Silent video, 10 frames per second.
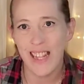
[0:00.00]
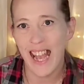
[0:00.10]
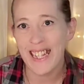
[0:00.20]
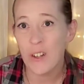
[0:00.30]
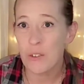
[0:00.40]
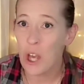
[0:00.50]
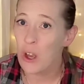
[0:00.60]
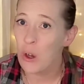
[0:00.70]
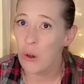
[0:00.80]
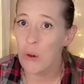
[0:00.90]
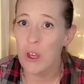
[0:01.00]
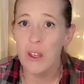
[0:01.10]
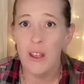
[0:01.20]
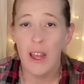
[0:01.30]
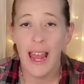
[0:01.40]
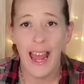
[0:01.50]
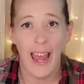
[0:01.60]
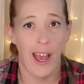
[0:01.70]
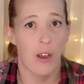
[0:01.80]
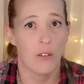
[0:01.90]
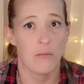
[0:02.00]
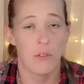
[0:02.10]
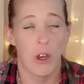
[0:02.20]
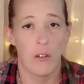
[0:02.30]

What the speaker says: I don't know how